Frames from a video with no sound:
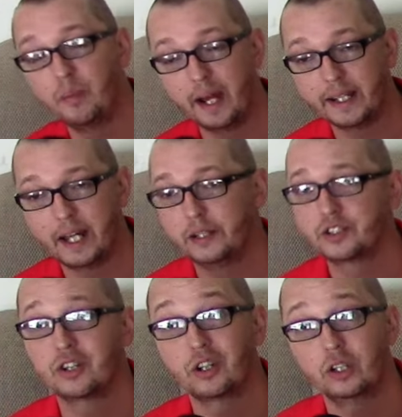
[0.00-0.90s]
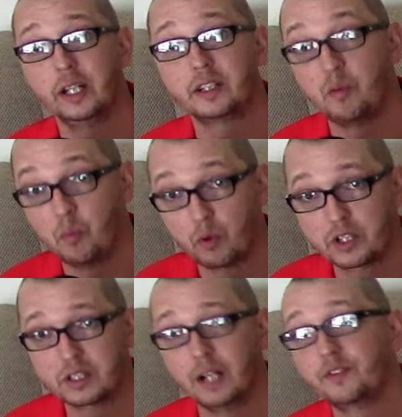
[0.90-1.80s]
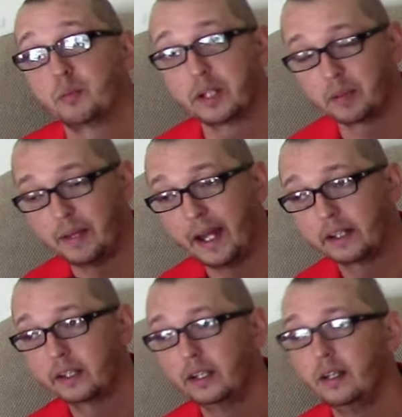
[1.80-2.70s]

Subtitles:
back out and start collecting more stuff to bring back.